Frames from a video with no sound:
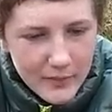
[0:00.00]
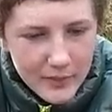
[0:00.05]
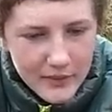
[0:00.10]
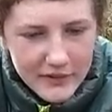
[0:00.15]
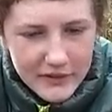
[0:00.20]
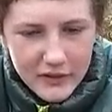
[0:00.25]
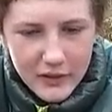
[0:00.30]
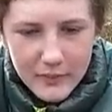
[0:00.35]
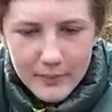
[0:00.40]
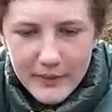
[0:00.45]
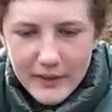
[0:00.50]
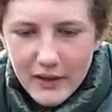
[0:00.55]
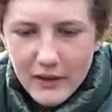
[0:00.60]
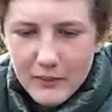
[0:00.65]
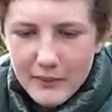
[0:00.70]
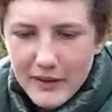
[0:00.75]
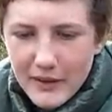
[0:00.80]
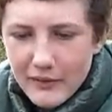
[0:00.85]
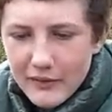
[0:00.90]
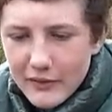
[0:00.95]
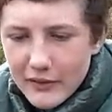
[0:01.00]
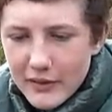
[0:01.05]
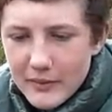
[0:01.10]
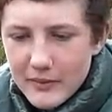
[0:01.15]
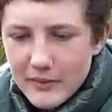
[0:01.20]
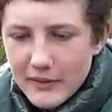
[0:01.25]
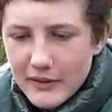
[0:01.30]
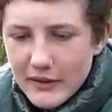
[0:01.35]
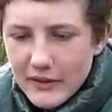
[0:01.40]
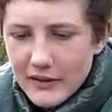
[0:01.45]
But he's got a big old mouth on him,
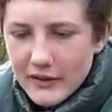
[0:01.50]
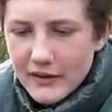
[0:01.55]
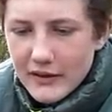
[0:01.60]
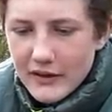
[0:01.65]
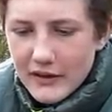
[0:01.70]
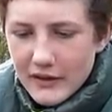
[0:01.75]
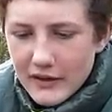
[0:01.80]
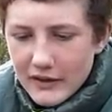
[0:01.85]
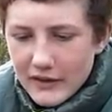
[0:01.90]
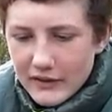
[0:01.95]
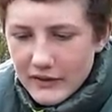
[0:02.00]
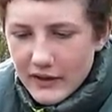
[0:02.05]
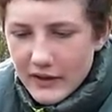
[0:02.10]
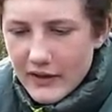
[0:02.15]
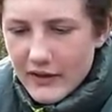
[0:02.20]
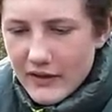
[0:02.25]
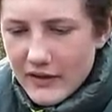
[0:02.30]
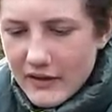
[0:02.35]
so